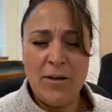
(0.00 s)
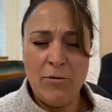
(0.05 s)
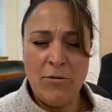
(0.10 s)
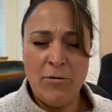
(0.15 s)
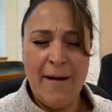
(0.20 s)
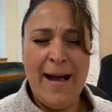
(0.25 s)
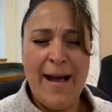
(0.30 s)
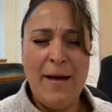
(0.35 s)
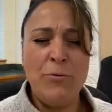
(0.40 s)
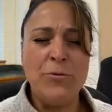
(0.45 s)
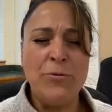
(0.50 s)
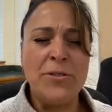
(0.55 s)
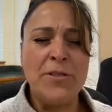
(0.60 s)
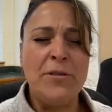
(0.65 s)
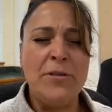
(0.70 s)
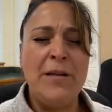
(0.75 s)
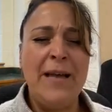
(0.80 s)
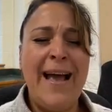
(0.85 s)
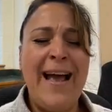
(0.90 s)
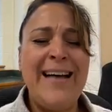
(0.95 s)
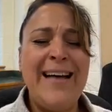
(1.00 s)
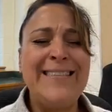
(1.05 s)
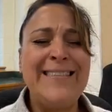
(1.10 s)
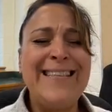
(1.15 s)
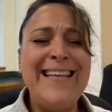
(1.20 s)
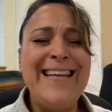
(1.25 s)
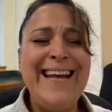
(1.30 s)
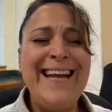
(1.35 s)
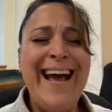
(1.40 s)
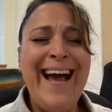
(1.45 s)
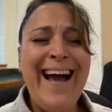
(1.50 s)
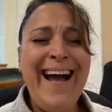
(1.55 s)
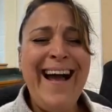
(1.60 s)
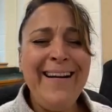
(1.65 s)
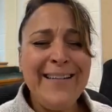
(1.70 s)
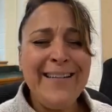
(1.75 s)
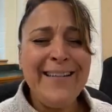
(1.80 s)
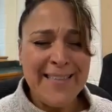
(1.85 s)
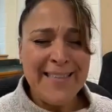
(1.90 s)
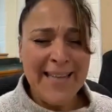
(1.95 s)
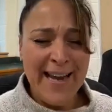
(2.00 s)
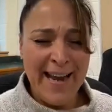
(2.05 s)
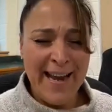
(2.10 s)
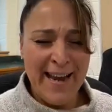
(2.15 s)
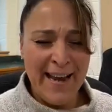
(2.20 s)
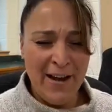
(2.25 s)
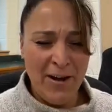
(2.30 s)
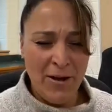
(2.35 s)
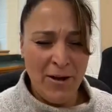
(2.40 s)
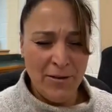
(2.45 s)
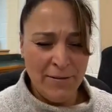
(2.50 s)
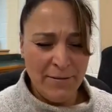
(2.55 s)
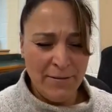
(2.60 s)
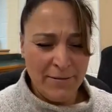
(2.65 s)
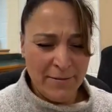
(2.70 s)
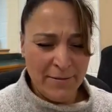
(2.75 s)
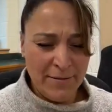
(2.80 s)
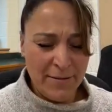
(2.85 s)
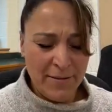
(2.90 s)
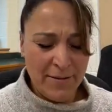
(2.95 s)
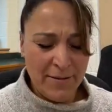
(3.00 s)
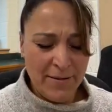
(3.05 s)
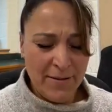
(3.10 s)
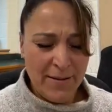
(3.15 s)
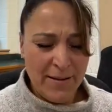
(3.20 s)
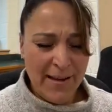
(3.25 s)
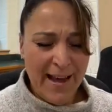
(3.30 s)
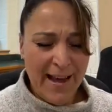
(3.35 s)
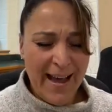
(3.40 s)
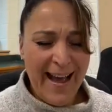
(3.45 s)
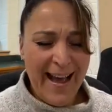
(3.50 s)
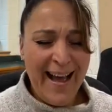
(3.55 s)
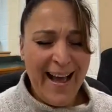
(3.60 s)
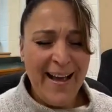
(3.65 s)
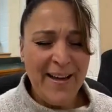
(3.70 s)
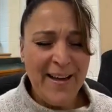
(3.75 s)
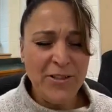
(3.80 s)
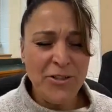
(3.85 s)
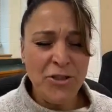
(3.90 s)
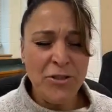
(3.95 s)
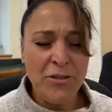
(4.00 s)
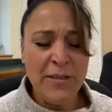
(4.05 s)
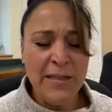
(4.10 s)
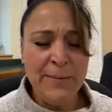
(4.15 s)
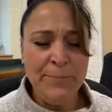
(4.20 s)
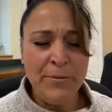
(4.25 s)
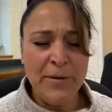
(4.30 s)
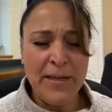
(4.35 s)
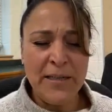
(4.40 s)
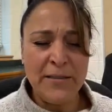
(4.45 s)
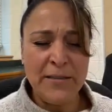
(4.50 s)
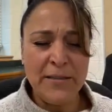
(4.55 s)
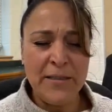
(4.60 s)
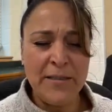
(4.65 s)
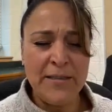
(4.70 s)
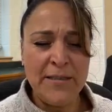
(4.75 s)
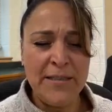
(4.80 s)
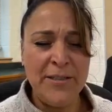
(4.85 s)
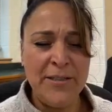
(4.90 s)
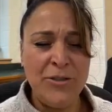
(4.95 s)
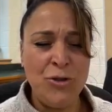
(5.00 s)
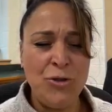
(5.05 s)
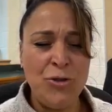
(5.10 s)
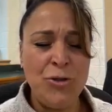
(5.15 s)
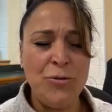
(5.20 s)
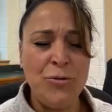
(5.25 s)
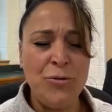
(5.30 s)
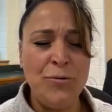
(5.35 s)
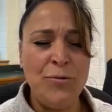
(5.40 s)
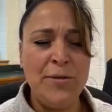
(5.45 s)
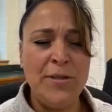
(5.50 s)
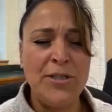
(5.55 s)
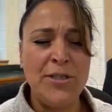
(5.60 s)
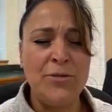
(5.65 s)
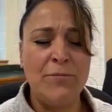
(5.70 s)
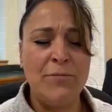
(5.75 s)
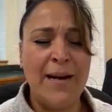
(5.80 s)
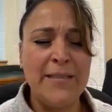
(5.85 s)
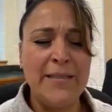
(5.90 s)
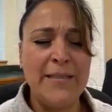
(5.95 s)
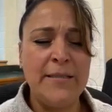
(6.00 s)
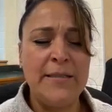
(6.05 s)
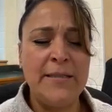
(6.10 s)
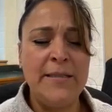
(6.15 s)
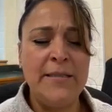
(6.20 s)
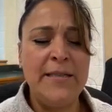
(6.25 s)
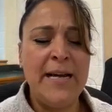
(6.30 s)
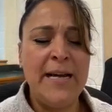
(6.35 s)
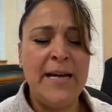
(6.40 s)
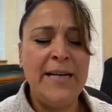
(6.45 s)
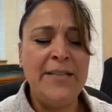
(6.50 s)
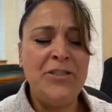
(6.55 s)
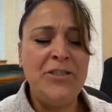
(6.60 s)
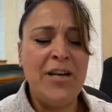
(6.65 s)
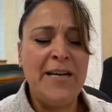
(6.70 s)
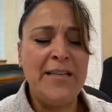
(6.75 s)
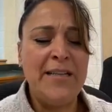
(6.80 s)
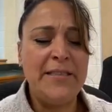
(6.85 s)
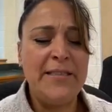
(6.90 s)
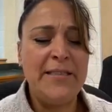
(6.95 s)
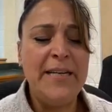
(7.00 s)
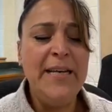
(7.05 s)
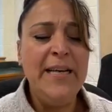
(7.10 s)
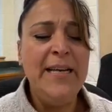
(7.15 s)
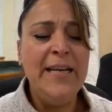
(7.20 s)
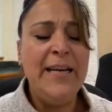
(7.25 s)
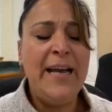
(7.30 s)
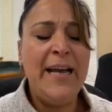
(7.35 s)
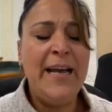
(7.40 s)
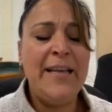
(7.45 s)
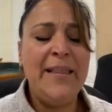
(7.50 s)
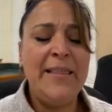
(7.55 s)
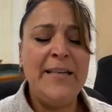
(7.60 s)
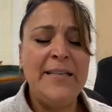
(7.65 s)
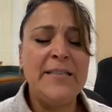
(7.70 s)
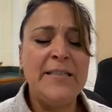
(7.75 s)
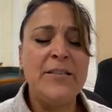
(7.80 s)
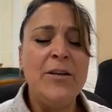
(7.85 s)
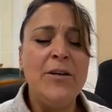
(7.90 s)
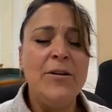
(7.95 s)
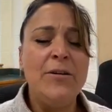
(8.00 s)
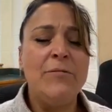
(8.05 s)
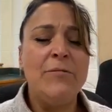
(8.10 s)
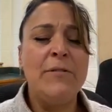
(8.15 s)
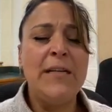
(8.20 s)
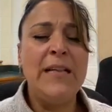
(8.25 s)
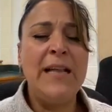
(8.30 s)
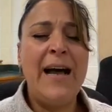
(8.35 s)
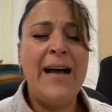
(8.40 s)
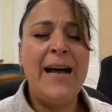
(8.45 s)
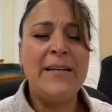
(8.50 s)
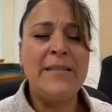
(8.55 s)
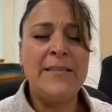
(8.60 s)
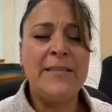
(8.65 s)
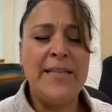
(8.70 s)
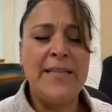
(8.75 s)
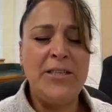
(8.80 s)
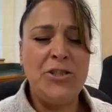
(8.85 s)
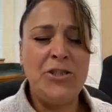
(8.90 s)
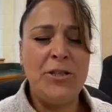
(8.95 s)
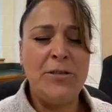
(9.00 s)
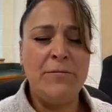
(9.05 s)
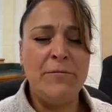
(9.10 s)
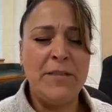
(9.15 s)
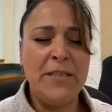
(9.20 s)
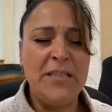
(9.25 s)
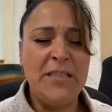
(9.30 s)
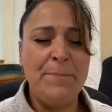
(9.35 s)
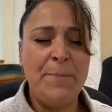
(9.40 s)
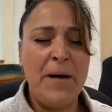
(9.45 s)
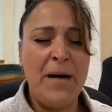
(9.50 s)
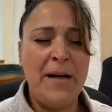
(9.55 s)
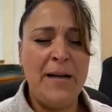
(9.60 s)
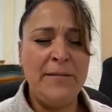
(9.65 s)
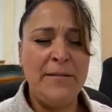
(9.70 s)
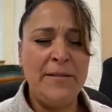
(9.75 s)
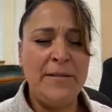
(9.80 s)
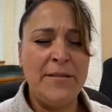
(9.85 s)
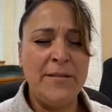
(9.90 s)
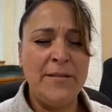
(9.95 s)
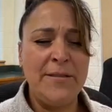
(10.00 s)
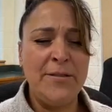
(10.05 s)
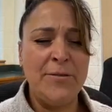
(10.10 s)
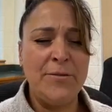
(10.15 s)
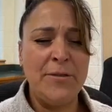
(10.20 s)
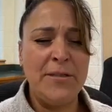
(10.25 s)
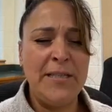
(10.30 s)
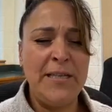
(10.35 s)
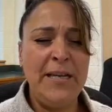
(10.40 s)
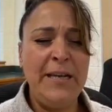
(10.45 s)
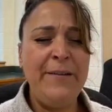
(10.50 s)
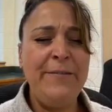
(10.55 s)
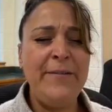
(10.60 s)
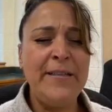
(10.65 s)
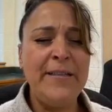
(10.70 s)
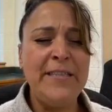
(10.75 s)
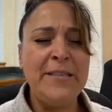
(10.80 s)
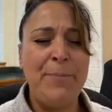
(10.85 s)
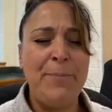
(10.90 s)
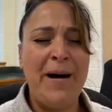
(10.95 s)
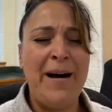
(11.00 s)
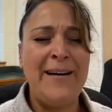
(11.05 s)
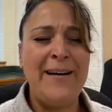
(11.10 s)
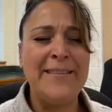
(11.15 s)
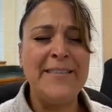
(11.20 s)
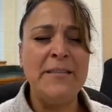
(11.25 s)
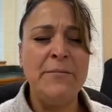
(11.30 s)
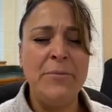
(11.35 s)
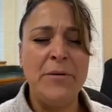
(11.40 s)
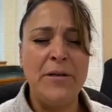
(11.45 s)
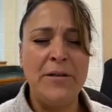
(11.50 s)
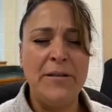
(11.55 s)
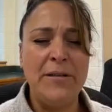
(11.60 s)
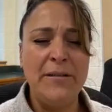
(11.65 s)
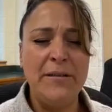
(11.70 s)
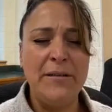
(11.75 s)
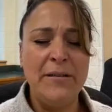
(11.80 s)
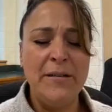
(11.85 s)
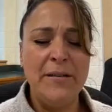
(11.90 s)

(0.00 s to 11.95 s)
arousal as the exhale actually brings us into this rest and digest and this relaxation response. So, see if it's possible